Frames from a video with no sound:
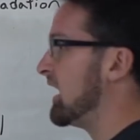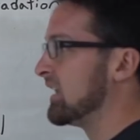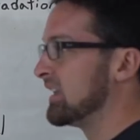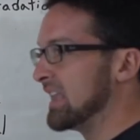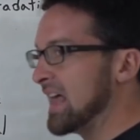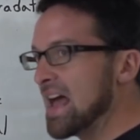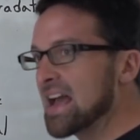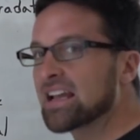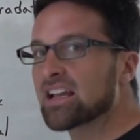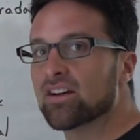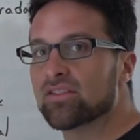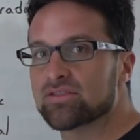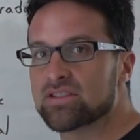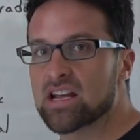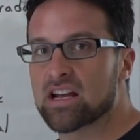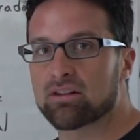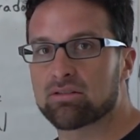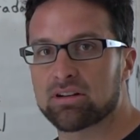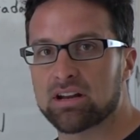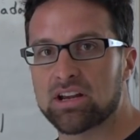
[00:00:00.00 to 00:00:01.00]
a lack of
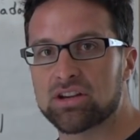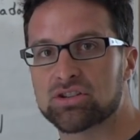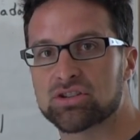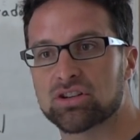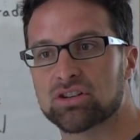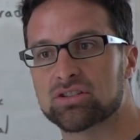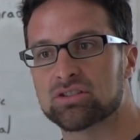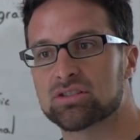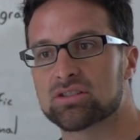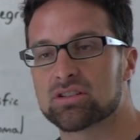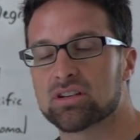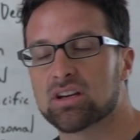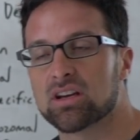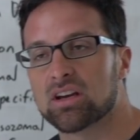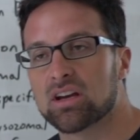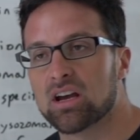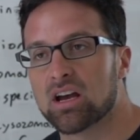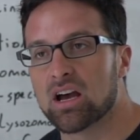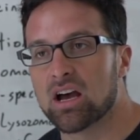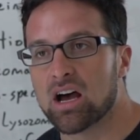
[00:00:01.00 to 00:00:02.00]
degradations
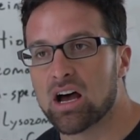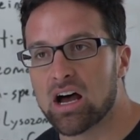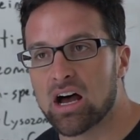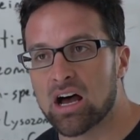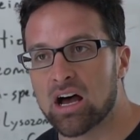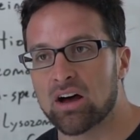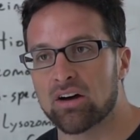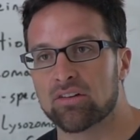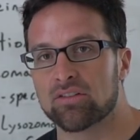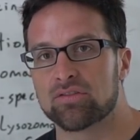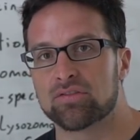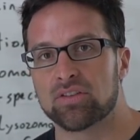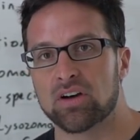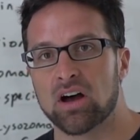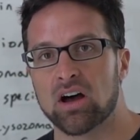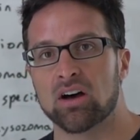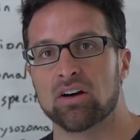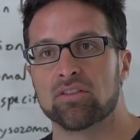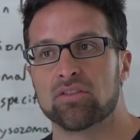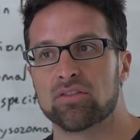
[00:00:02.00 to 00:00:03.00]
of,
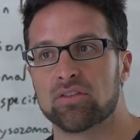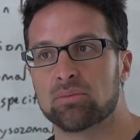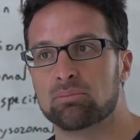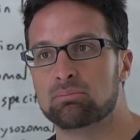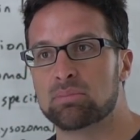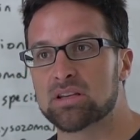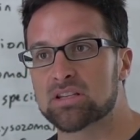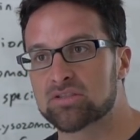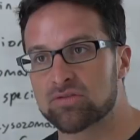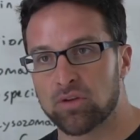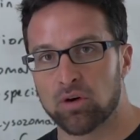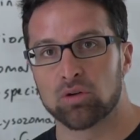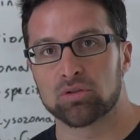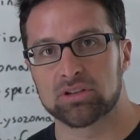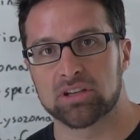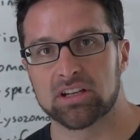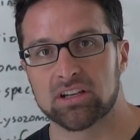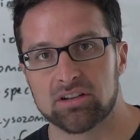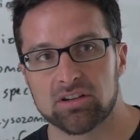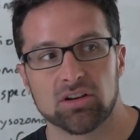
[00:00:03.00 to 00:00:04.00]
of
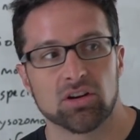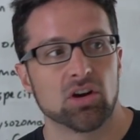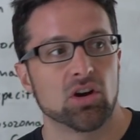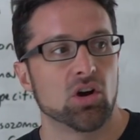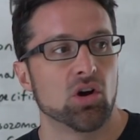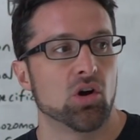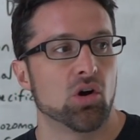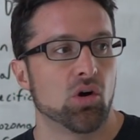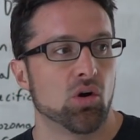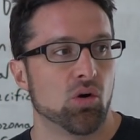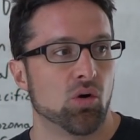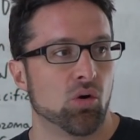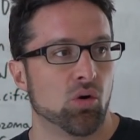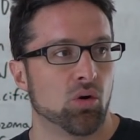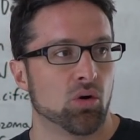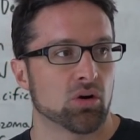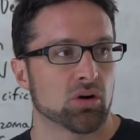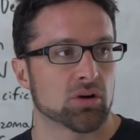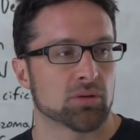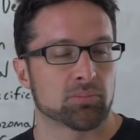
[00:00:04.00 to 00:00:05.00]
misfolded
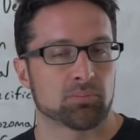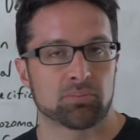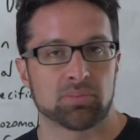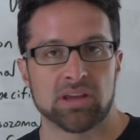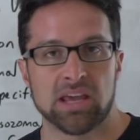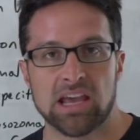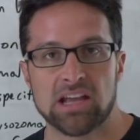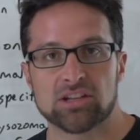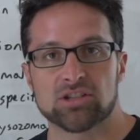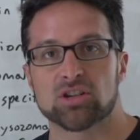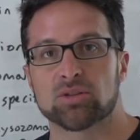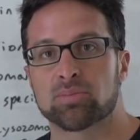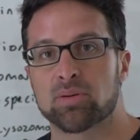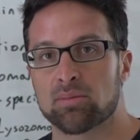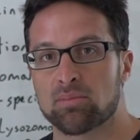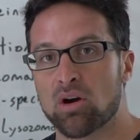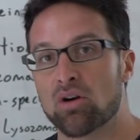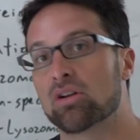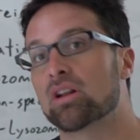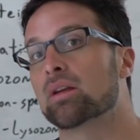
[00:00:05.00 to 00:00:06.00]
or
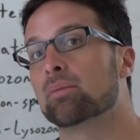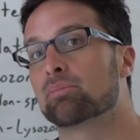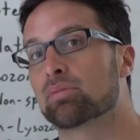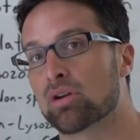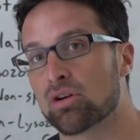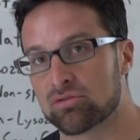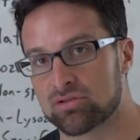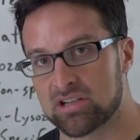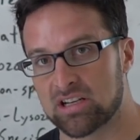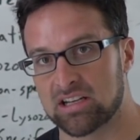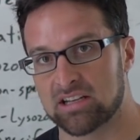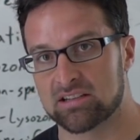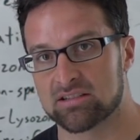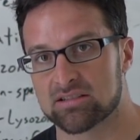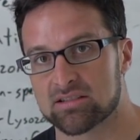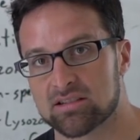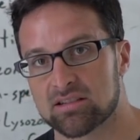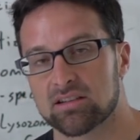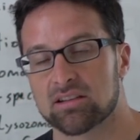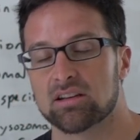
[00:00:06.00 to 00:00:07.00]
cancer-promoting
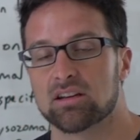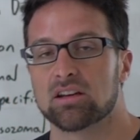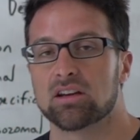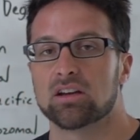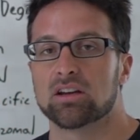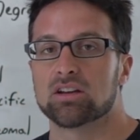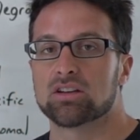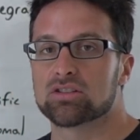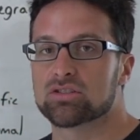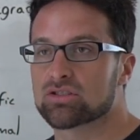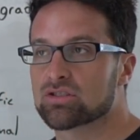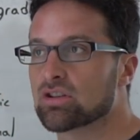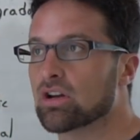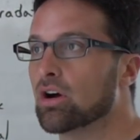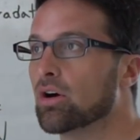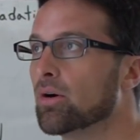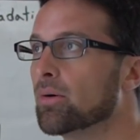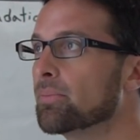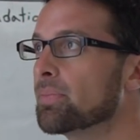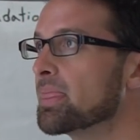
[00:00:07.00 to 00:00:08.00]
proteins.
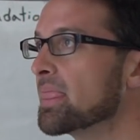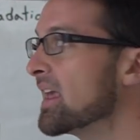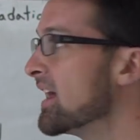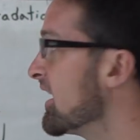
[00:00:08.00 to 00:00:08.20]
So